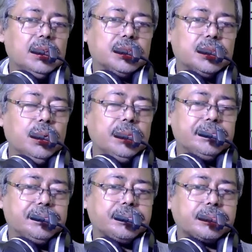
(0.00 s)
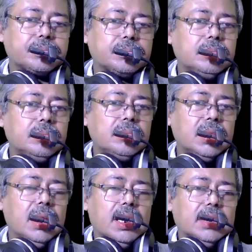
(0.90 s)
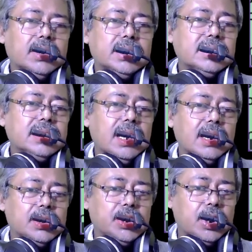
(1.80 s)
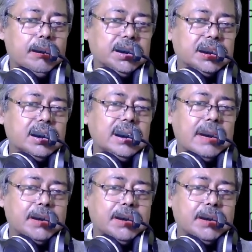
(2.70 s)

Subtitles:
So this is the decomposition.